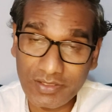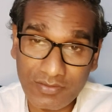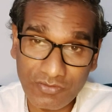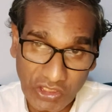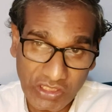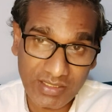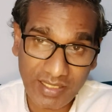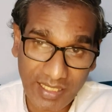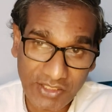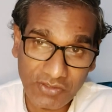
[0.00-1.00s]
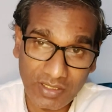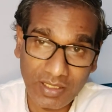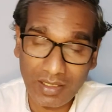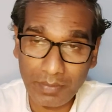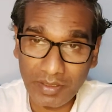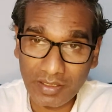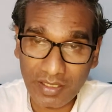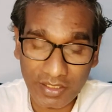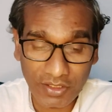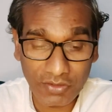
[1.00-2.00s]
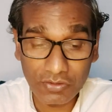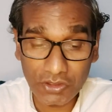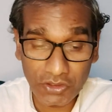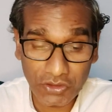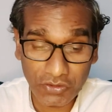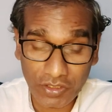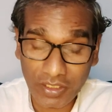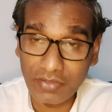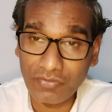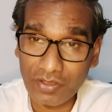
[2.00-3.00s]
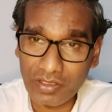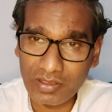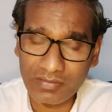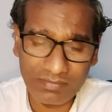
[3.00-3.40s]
which is actually happening right now due to Ukraine war and